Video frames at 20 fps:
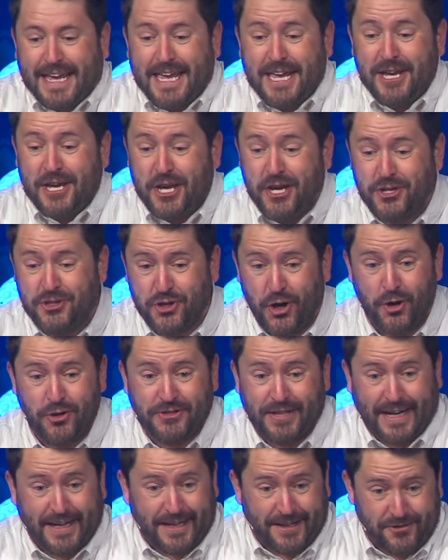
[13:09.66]
he
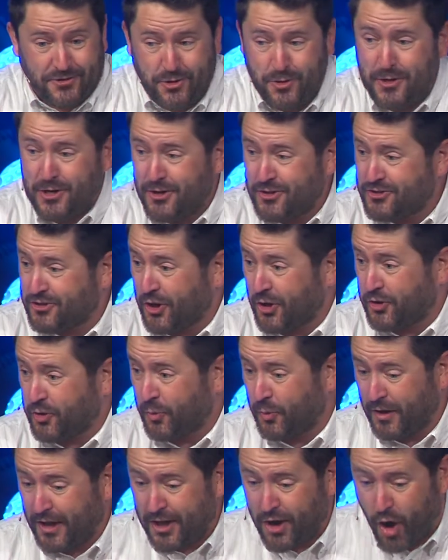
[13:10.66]
chose 2 years ago to
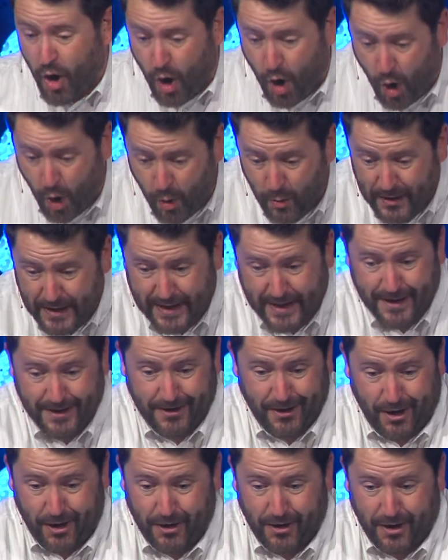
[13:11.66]
really hone
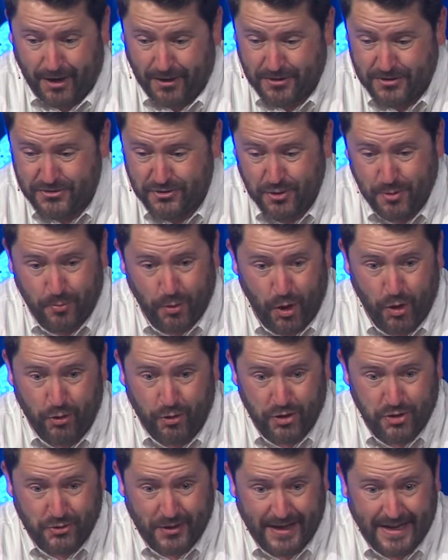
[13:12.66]
in on his new
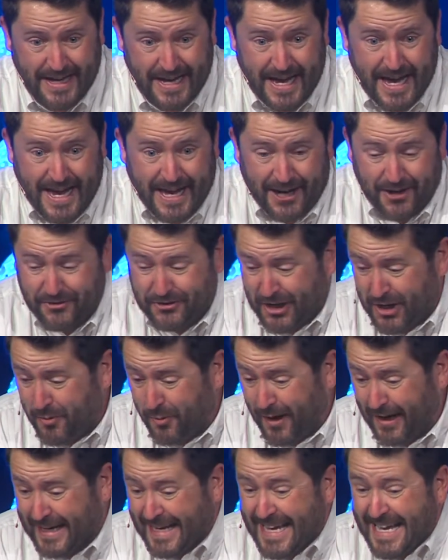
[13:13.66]
brokerage, right? And I'll tell you
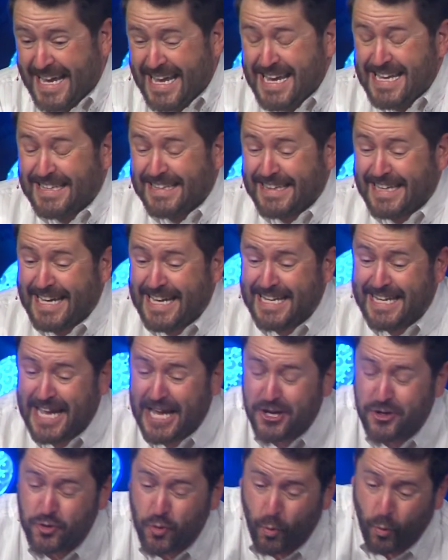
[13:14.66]
what, he's leaned
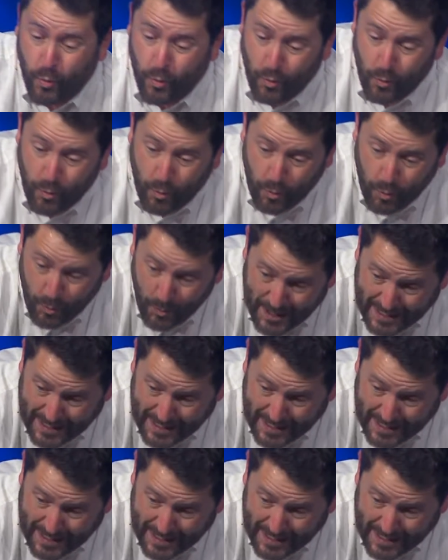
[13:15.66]
in